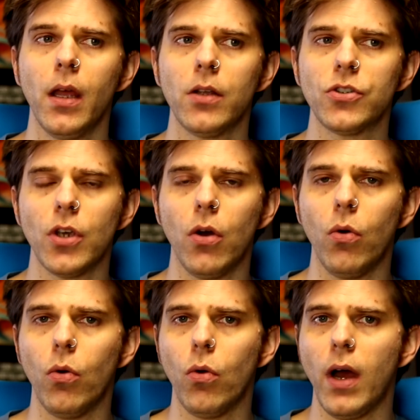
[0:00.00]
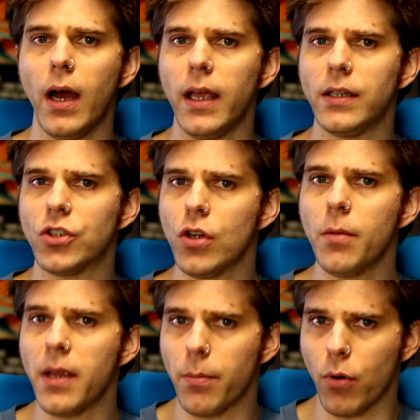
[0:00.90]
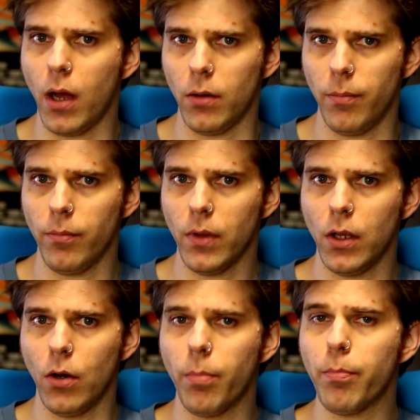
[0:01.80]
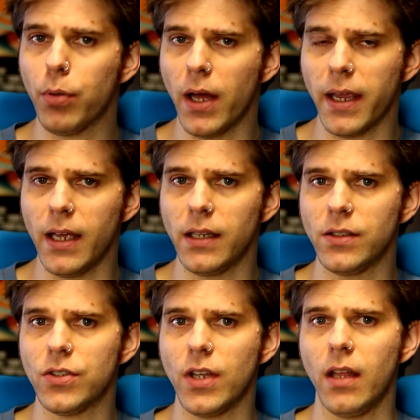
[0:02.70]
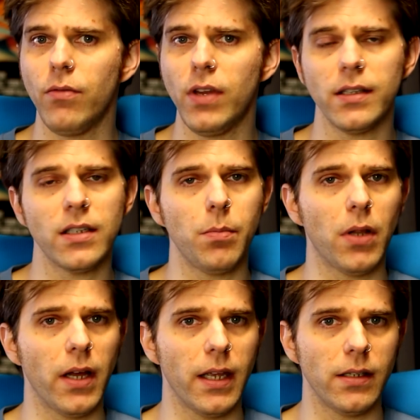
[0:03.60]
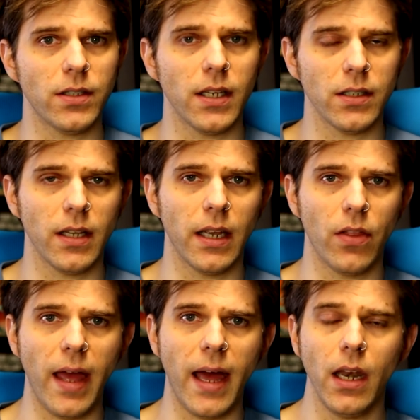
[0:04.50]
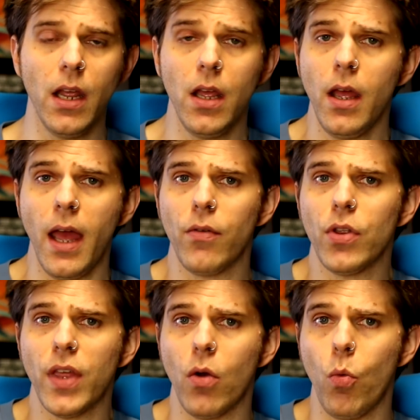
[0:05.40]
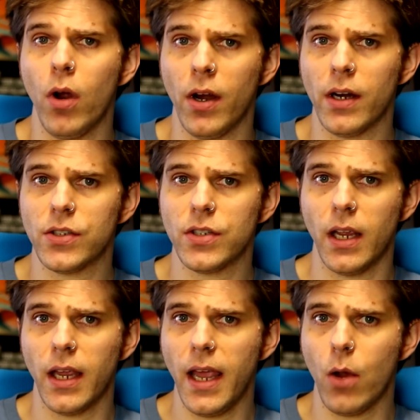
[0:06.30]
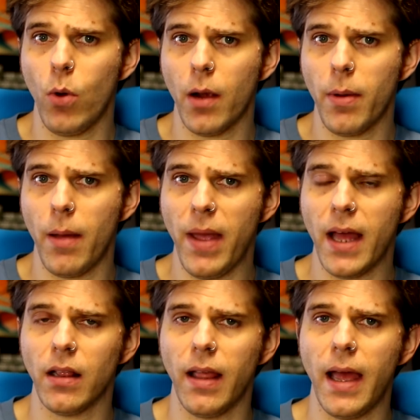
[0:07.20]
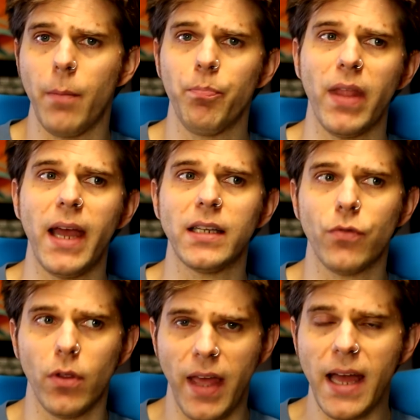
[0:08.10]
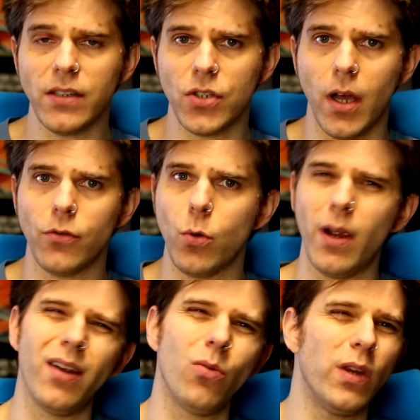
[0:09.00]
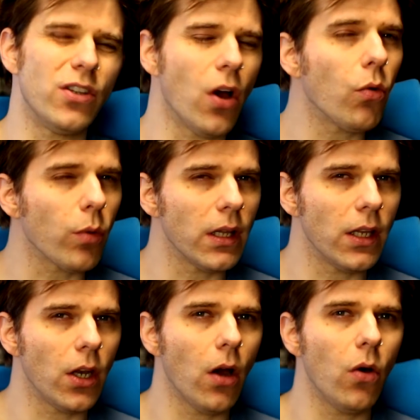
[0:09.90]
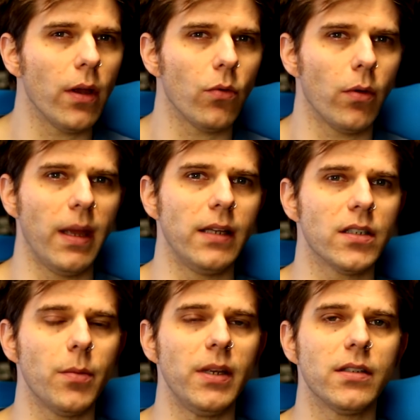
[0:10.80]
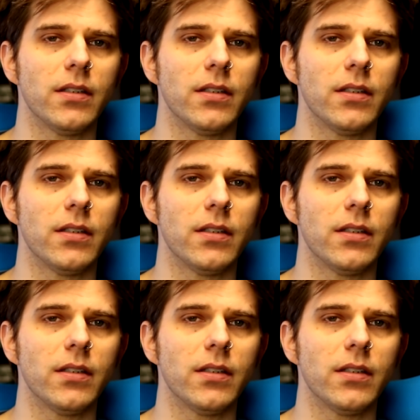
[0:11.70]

So it shouldn't be a problem. You know, plugins and VST plugins, things like that, everything works in Cakewalk by BandLab. As for that software, we don't really know. It remains to be